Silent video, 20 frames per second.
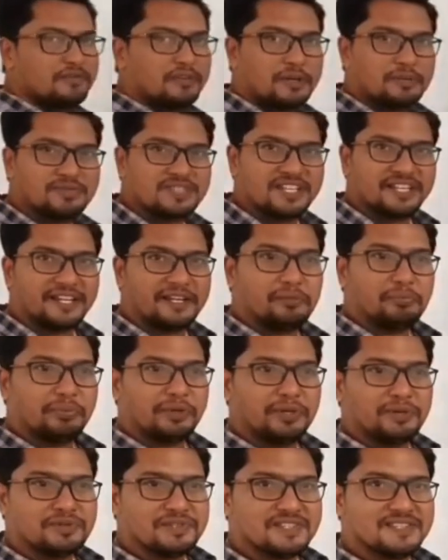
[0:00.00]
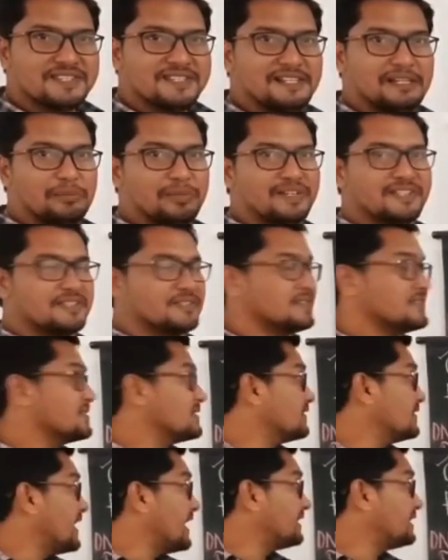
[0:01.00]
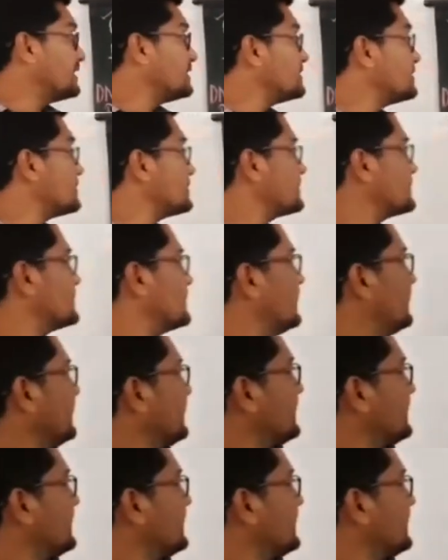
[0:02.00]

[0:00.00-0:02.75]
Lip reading: from second PUC syllabus, that is